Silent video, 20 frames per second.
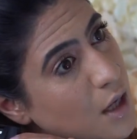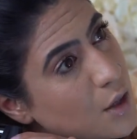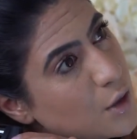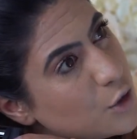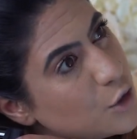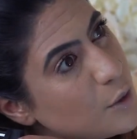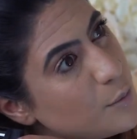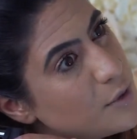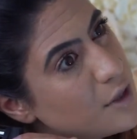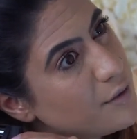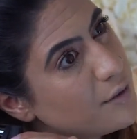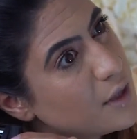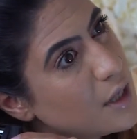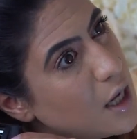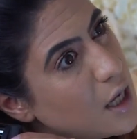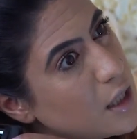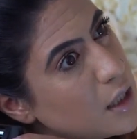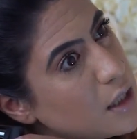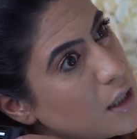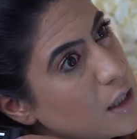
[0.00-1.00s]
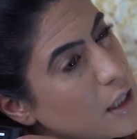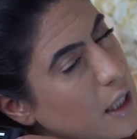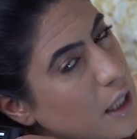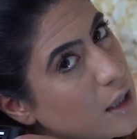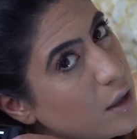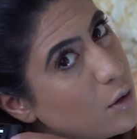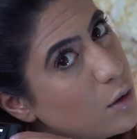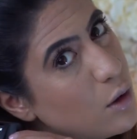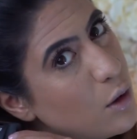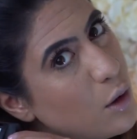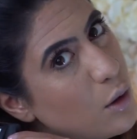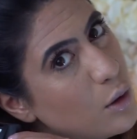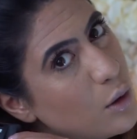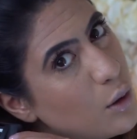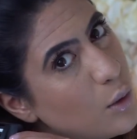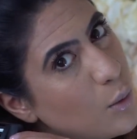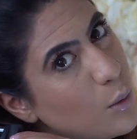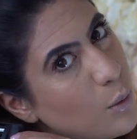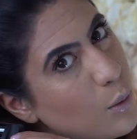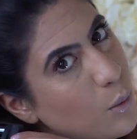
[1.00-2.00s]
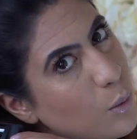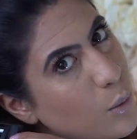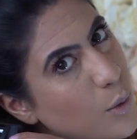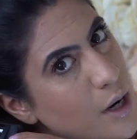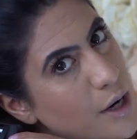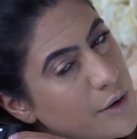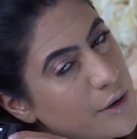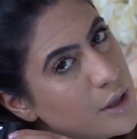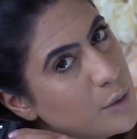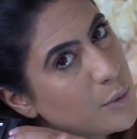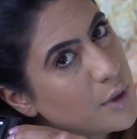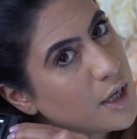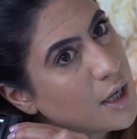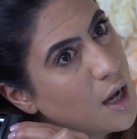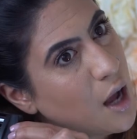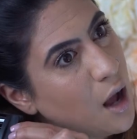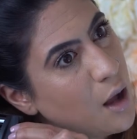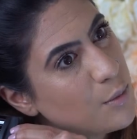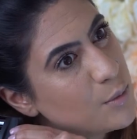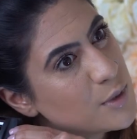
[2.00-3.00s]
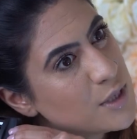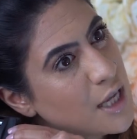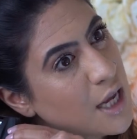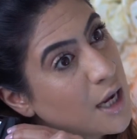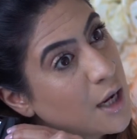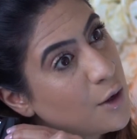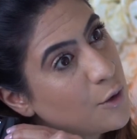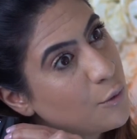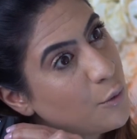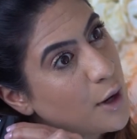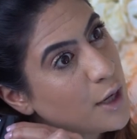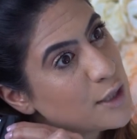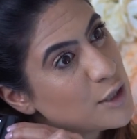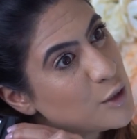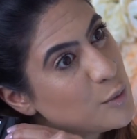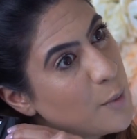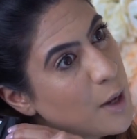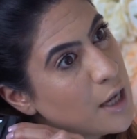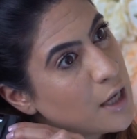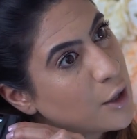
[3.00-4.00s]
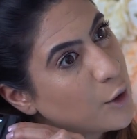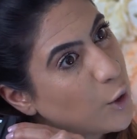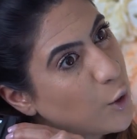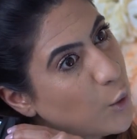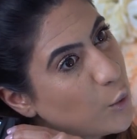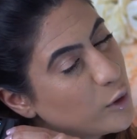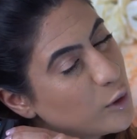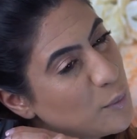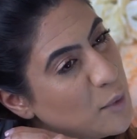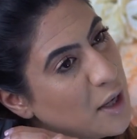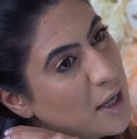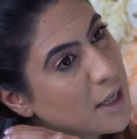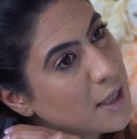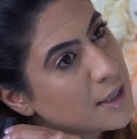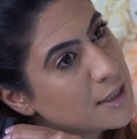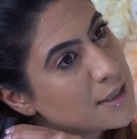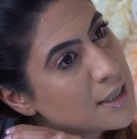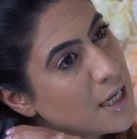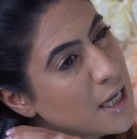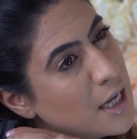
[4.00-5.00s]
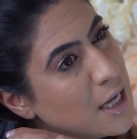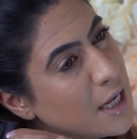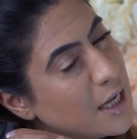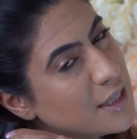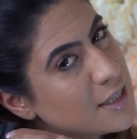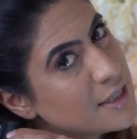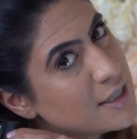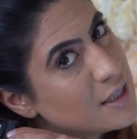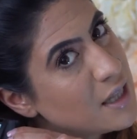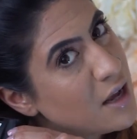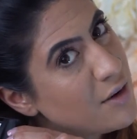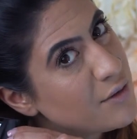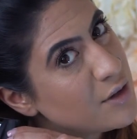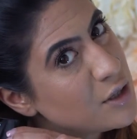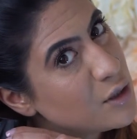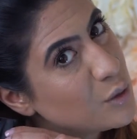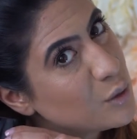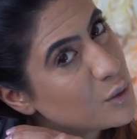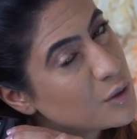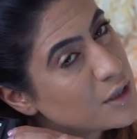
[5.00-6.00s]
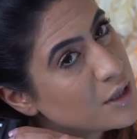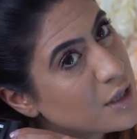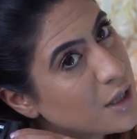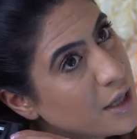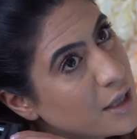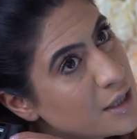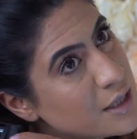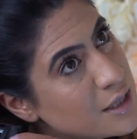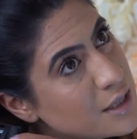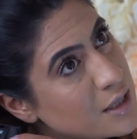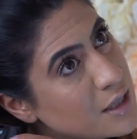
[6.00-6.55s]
So I'm definitely a little wary when it comes like right to my ear, only because I still haven't used this